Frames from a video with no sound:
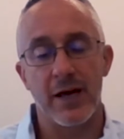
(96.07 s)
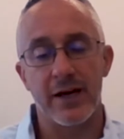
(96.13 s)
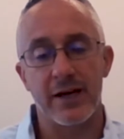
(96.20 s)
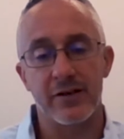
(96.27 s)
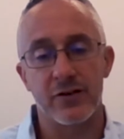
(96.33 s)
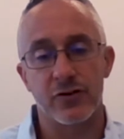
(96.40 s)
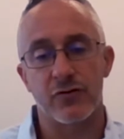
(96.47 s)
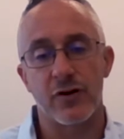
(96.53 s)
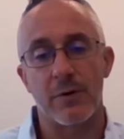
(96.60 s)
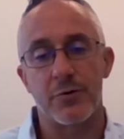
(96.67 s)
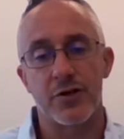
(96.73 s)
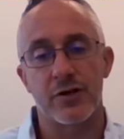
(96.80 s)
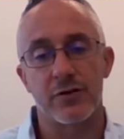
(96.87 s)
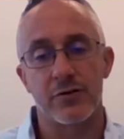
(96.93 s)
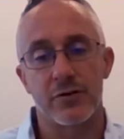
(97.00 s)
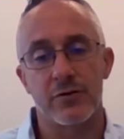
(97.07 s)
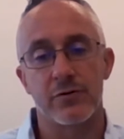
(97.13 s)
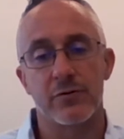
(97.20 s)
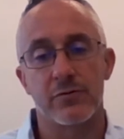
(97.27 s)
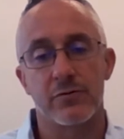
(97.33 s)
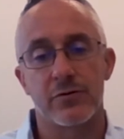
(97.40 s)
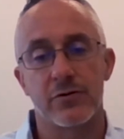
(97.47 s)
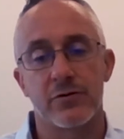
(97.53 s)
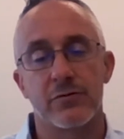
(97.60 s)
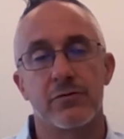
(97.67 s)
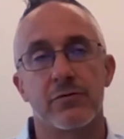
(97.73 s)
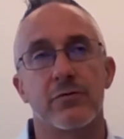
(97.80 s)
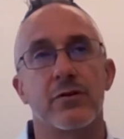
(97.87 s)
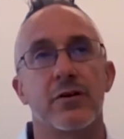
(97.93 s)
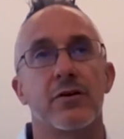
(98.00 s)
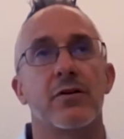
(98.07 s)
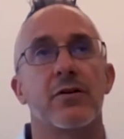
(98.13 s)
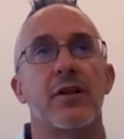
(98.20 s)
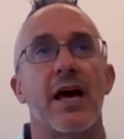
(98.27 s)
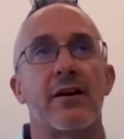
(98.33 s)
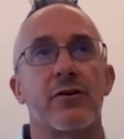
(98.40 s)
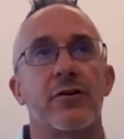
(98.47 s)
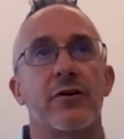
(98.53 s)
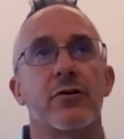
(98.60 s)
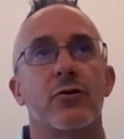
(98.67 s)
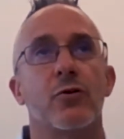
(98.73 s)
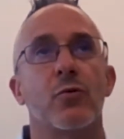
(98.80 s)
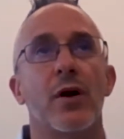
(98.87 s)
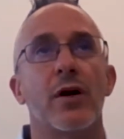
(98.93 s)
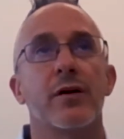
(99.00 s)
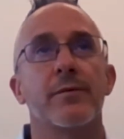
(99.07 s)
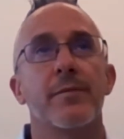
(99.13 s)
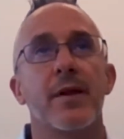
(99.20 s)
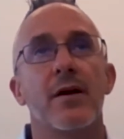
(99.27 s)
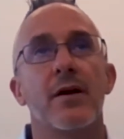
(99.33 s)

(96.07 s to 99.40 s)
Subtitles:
any disruption to that critical work,